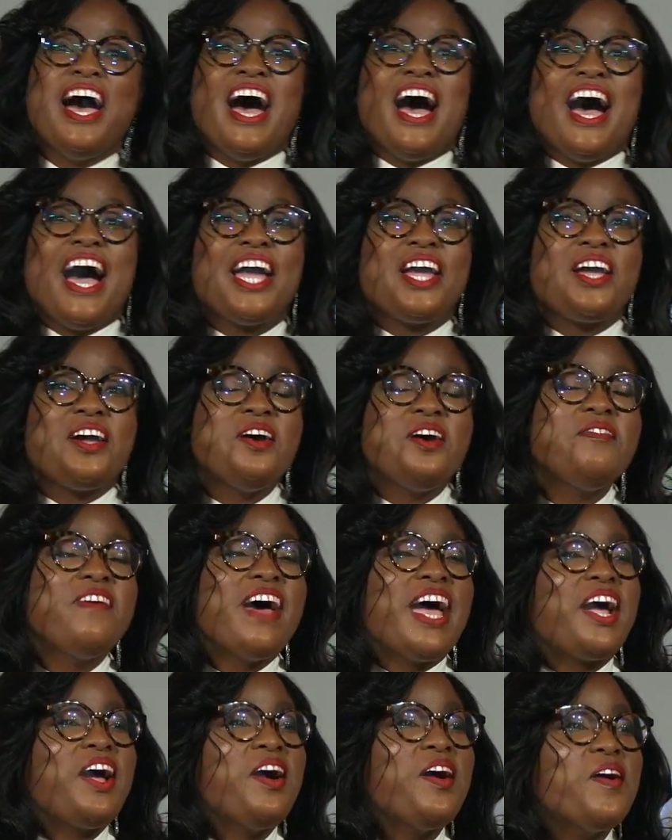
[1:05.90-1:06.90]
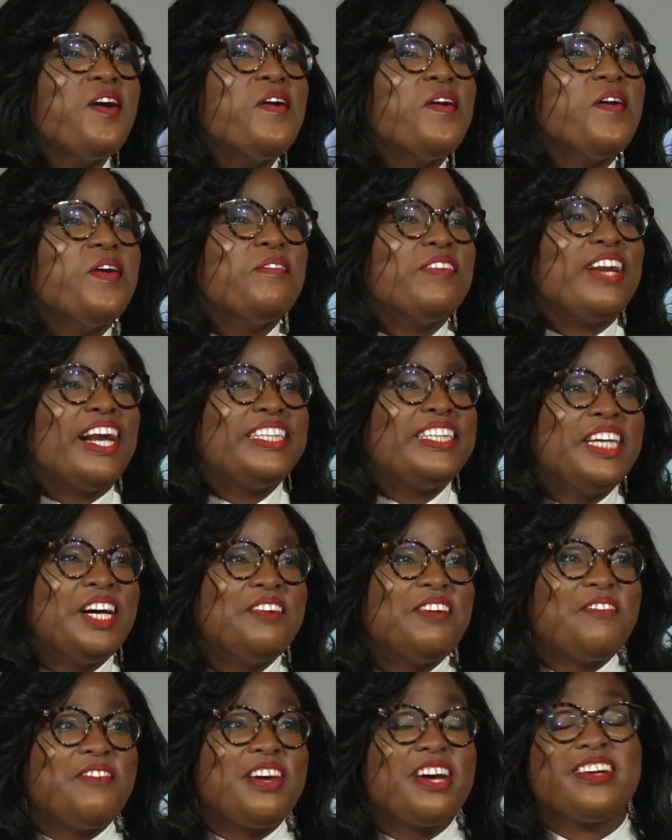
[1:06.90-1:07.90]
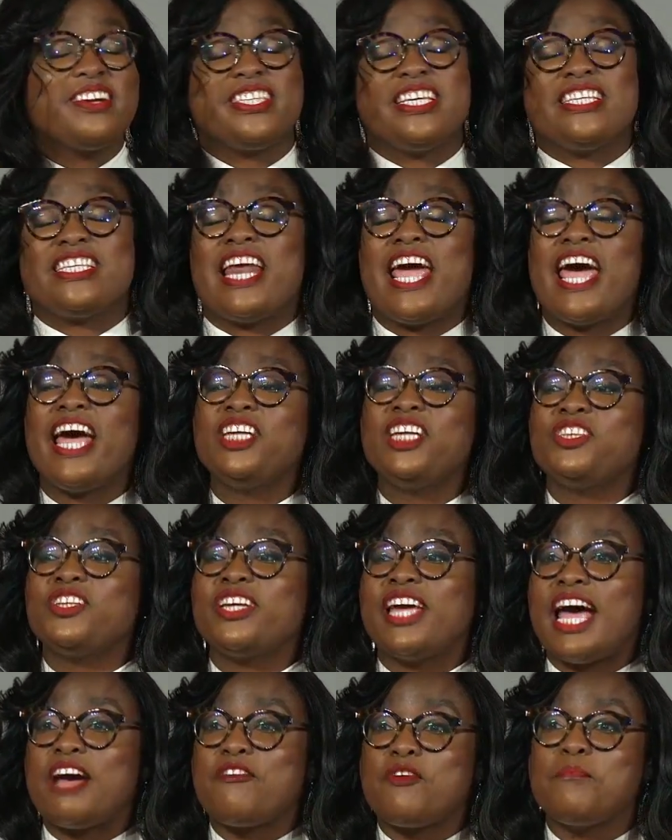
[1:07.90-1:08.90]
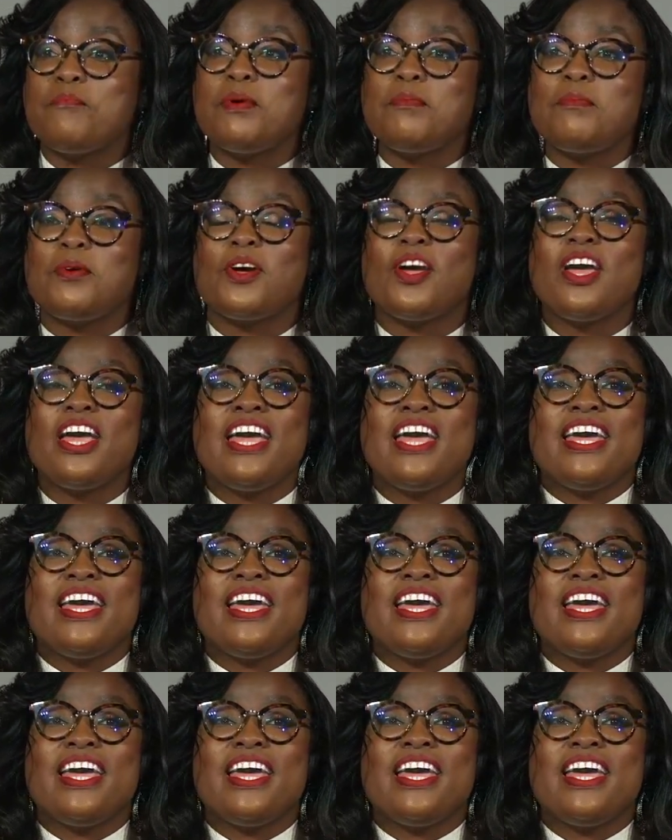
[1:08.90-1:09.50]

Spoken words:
I go back home and I tell my parents this, and actually I remember,